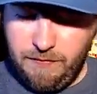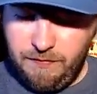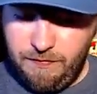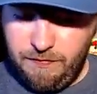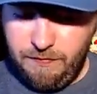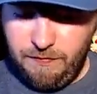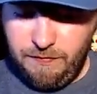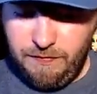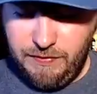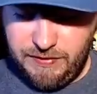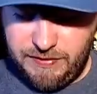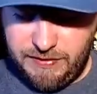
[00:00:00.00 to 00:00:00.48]

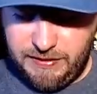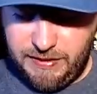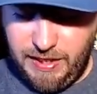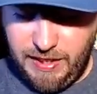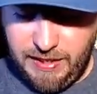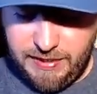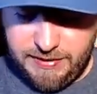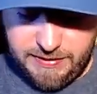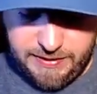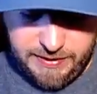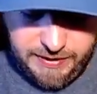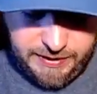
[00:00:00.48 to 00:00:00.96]
this
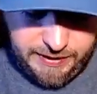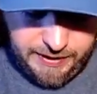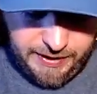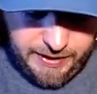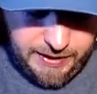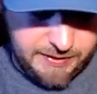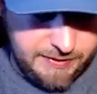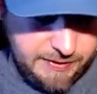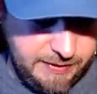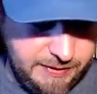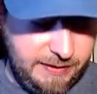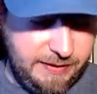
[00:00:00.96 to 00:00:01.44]
Kitech
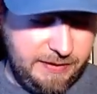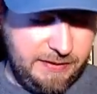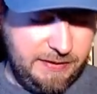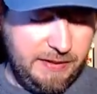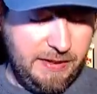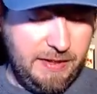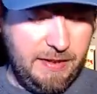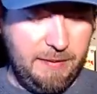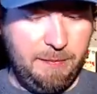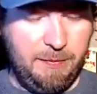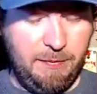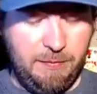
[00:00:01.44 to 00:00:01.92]
as an
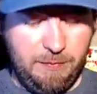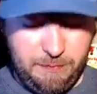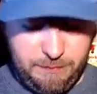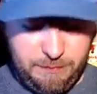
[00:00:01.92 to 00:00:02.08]
example.